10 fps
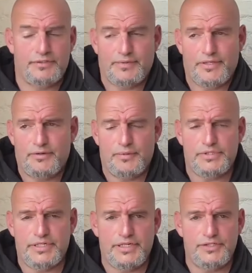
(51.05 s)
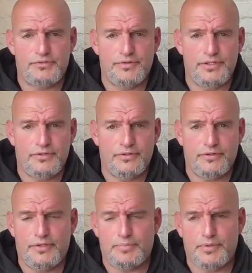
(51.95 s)
whether it was like Israel or
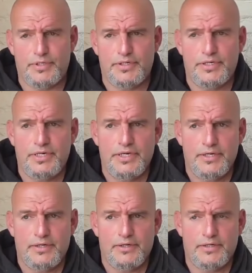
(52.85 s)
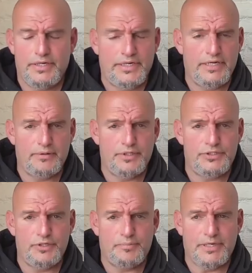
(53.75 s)
the border, and now on
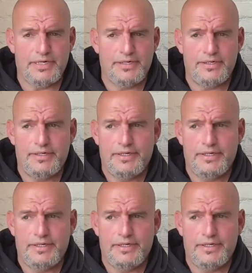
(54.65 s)
Joe Biden.